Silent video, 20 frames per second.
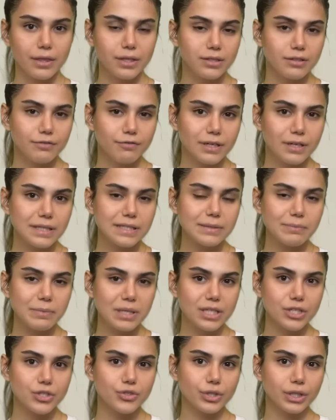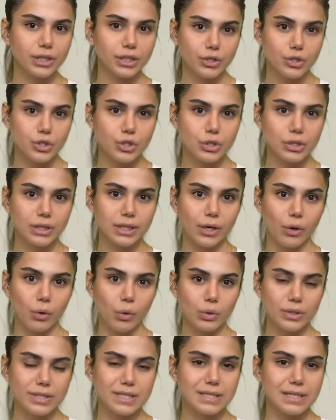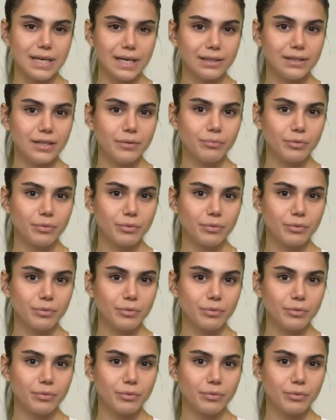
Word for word: The Defense Ministry usually holds daily